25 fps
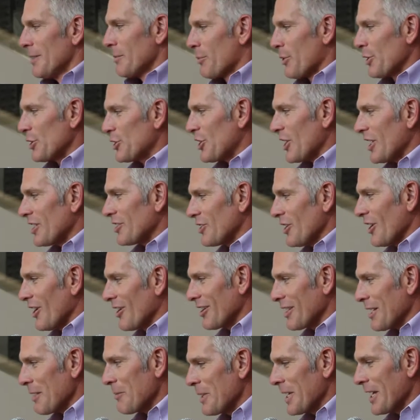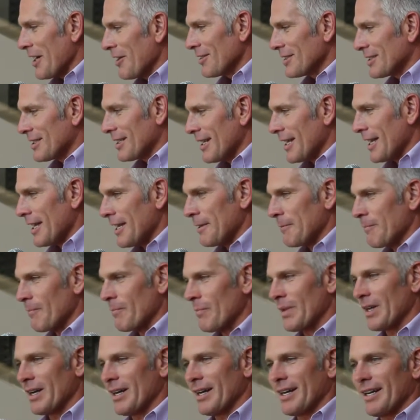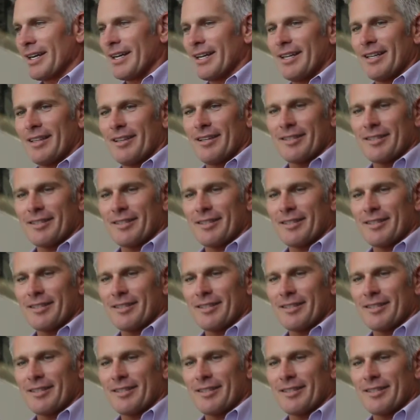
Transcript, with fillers: Appreciate y'all coming out today. Uh,